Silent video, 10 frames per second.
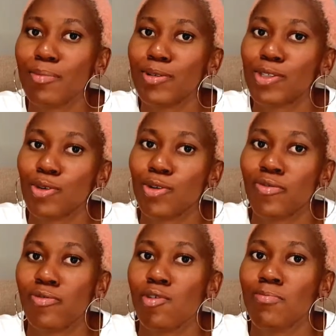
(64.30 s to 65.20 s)
episode
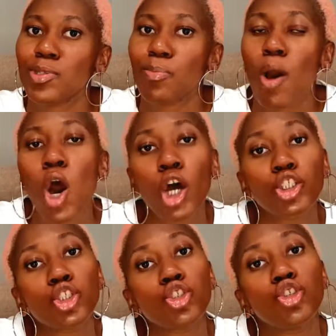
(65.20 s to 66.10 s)
forms
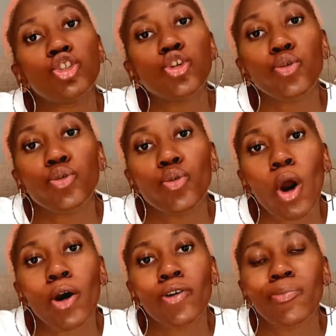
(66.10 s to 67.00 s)
part 2
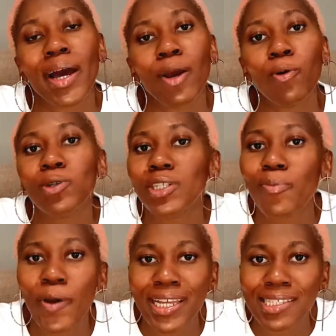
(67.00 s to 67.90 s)
of my autumn
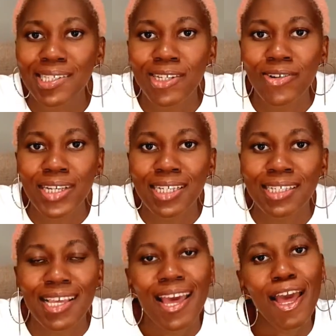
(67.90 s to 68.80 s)
wine
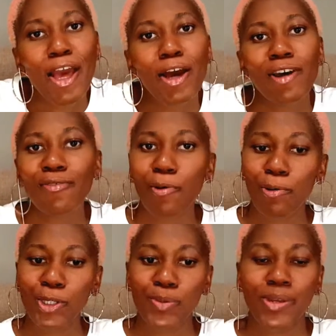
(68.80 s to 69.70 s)
series. Of
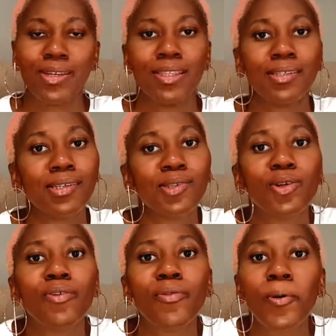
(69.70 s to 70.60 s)
course, we are in the season
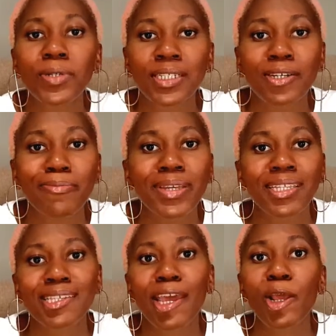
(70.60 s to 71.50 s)
of autumn.
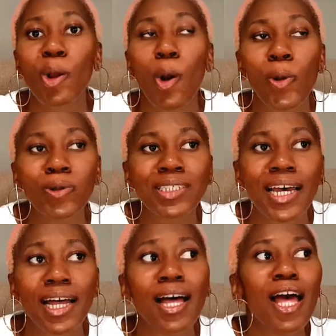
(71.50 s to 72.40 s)
It's getting
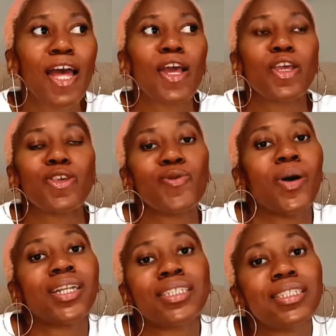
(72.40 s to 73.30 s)
colder. You
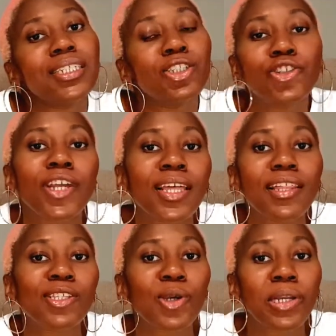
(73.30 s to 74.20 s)
want a drink
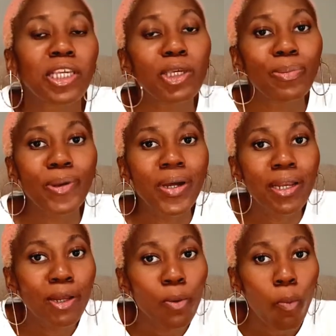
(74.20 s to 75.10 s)
that's going to keep you a
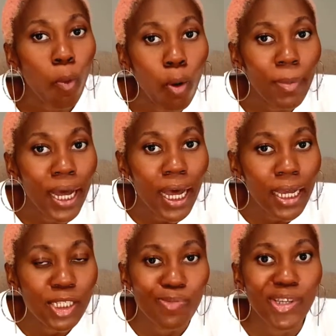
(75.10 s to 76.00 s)
little warmer,
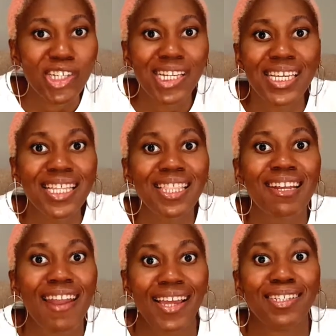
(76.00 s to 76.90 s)
especially in the
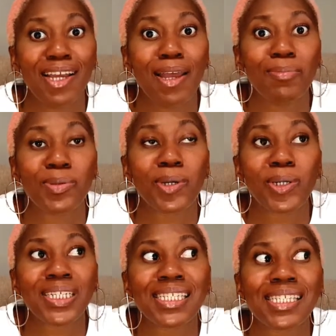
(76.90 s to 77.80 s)
night times,
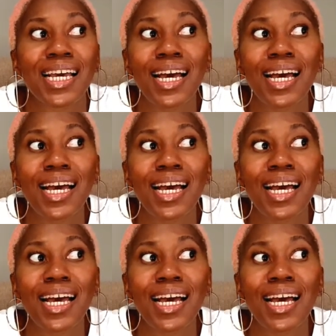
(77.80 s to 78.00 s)
because